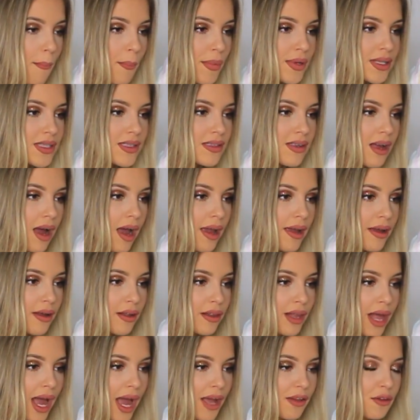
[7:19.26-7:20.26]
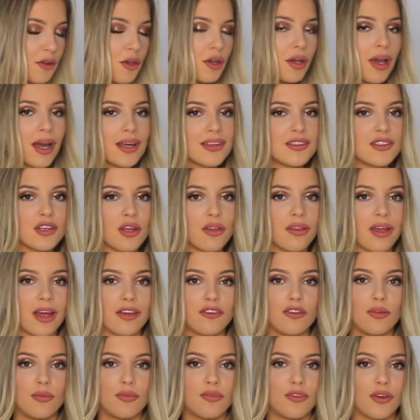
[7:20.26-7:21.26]
style, and you guys know that I
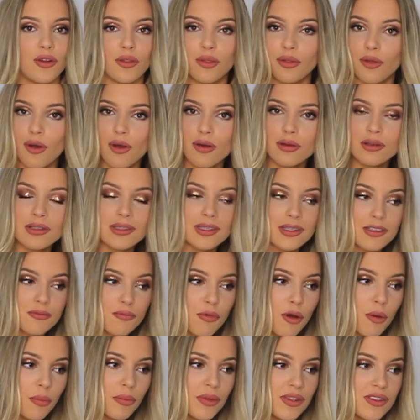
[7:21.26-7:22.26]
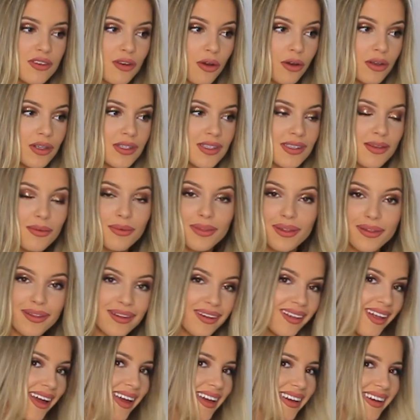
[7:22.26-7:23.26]
do prefer a thong, so let's pop these on and see what they
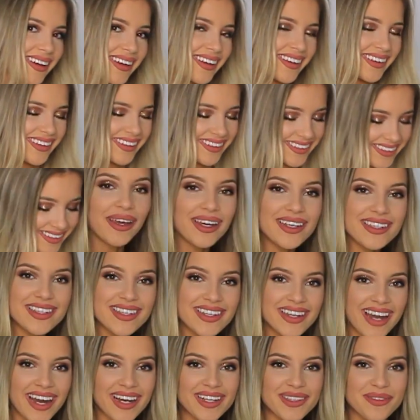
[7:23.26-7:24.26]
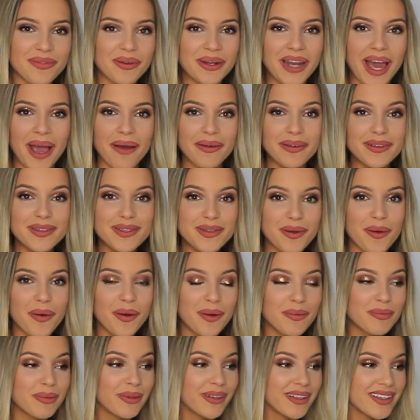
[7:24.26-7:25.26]
look like. Okay, so next one, how
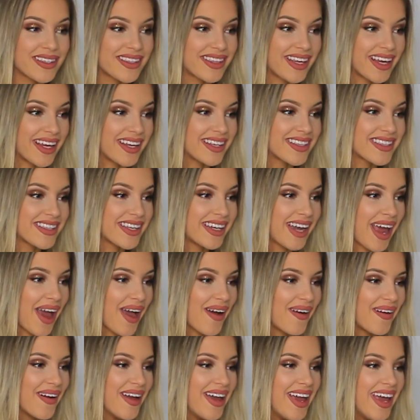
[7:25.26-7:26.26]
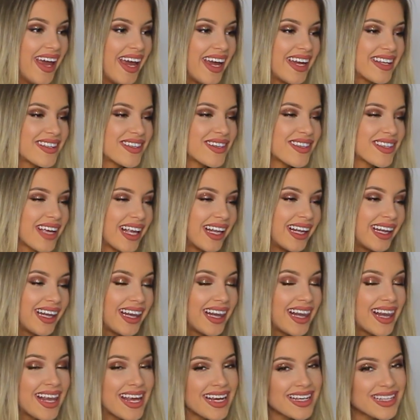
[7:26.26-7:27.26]
adorable is this? Now, it's just a
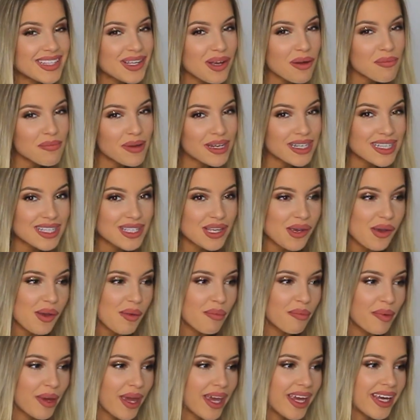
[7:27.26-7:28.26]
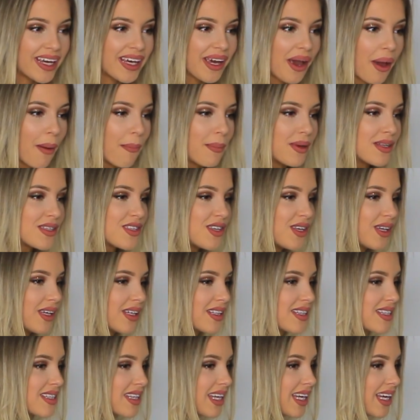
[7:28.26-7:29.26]
little bit too big, as you
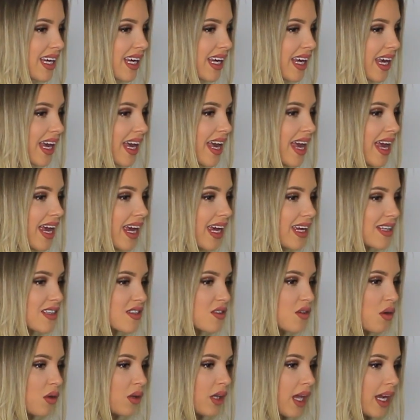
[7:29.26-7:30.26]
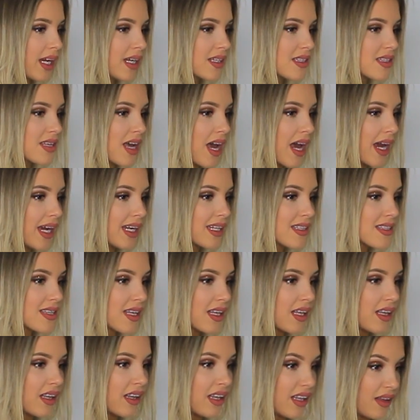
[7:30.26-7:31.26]
can see here. It's not like
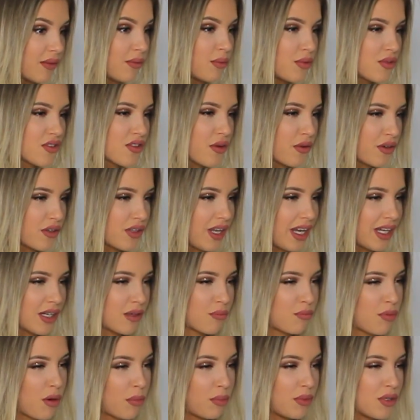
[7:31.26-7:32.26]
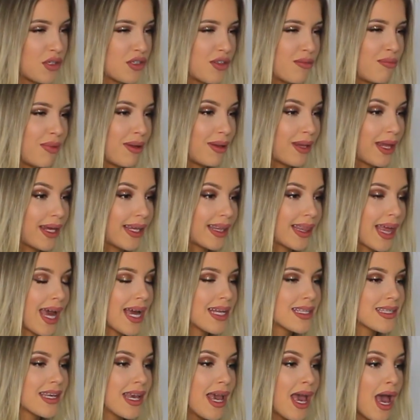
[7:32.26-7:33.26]
tight, so it like probably should be like
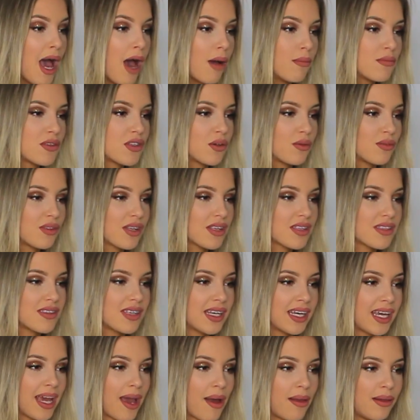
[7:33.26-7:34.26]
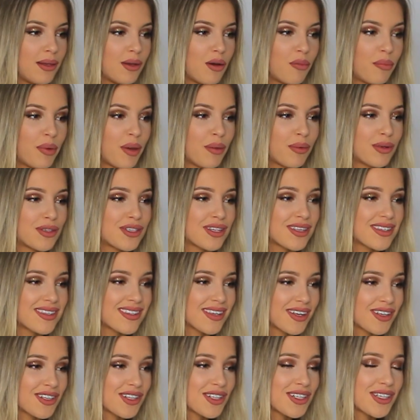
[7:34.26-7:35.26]
that. So it does stick out a little bit, which is
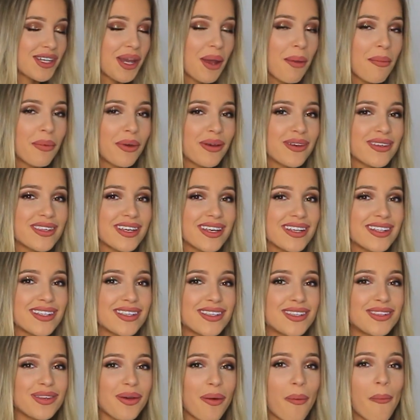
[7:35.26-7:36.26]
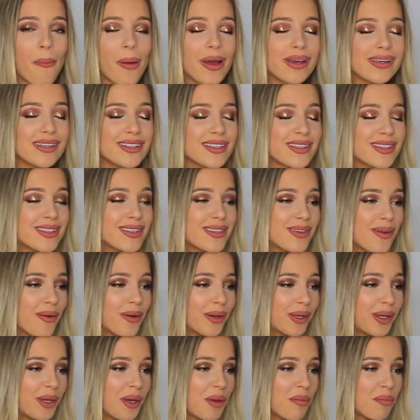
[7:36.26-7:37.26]
such a shame because it is so, so
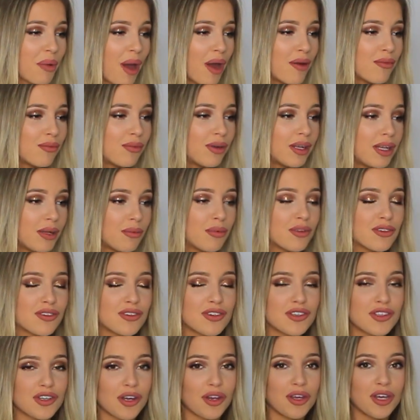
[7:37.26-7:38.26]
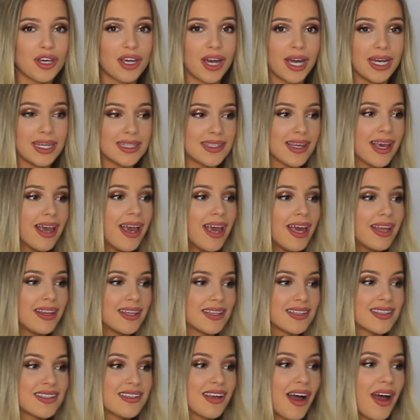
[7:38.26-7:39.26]
cute. But I really wanted to show you guys
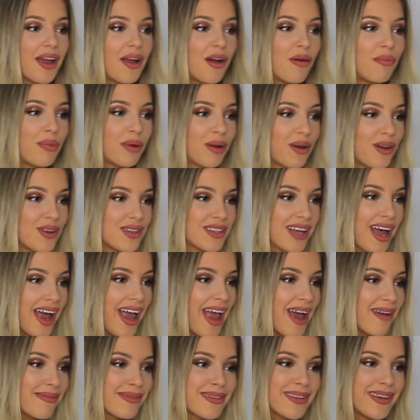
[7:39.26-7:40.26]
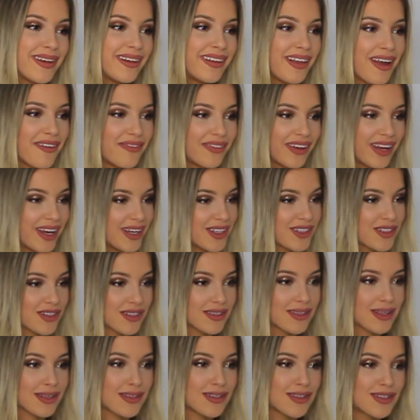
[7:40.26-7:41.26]
this style because I absolutely love it. It's
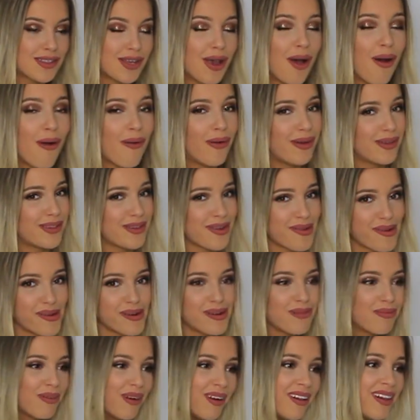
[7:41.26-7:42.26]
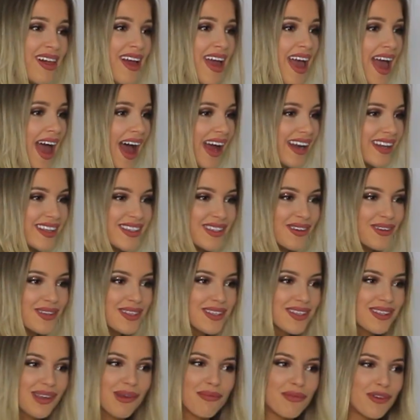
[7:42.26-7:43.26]
just so adorable, and it's so
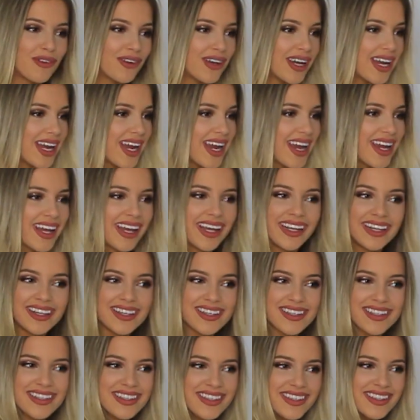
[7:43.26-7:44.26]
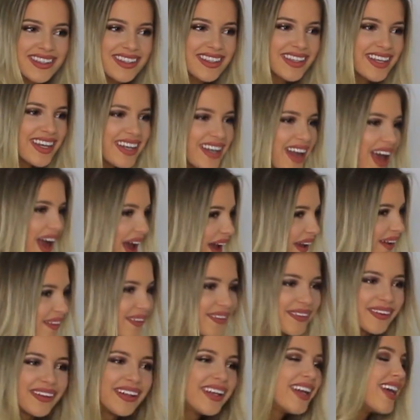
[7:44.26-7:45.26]
summery and just, you know,
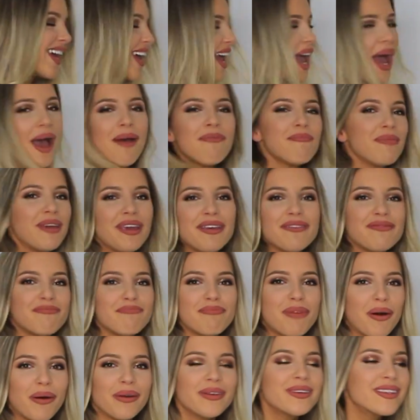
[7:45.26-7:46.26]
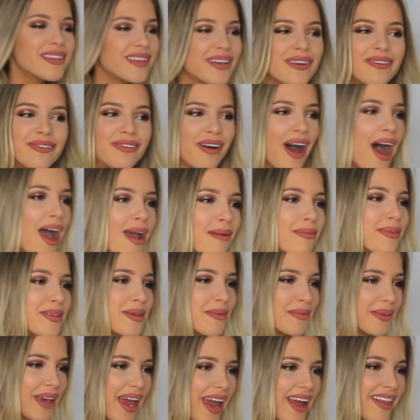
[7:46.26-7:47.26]
happy, positive vibes
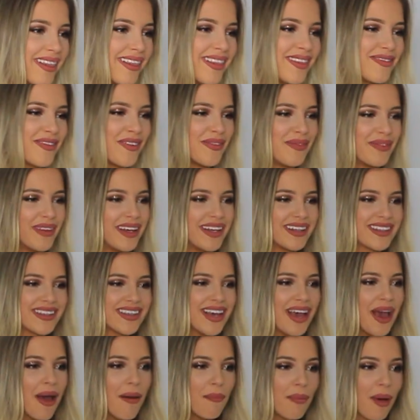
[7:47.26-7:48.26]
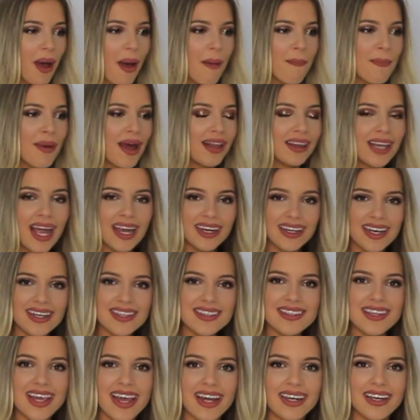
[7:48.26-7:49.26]
I'm getting from this. But like
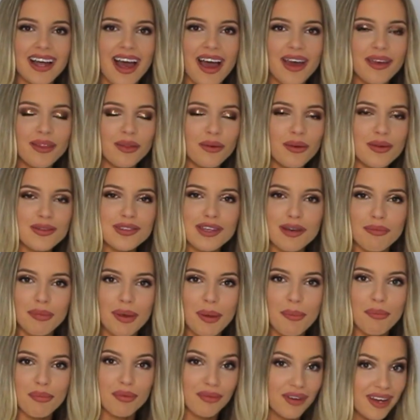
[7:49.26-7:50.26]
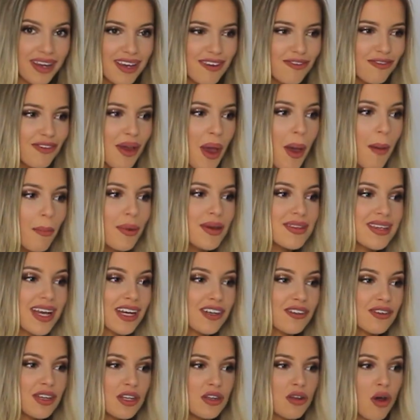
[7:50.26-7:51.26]
I said, I thought it was going to be brief, but it's
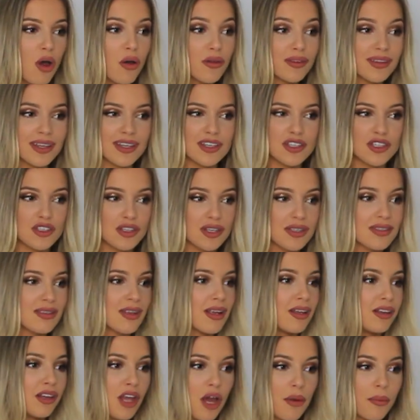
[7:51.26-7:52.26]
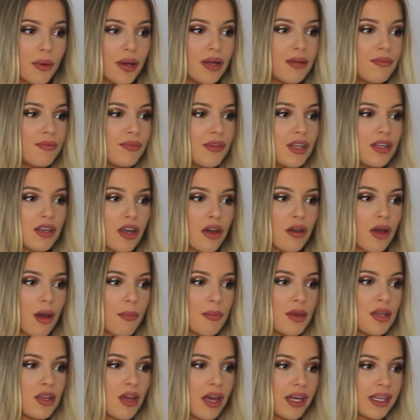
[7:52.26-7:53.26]
actually not. It's just lower, you know. I
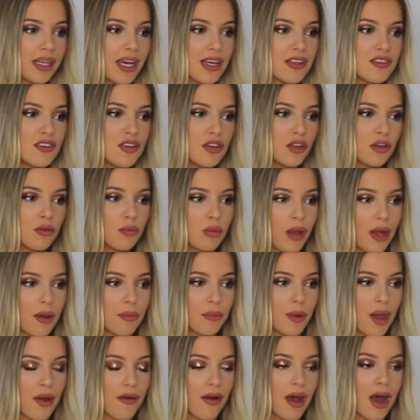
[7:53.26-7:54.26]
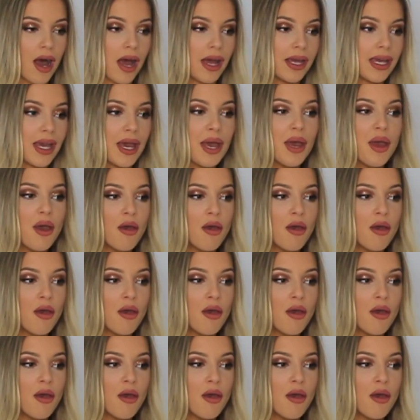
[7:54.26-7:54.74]
mean, I guess you could like wear it higher,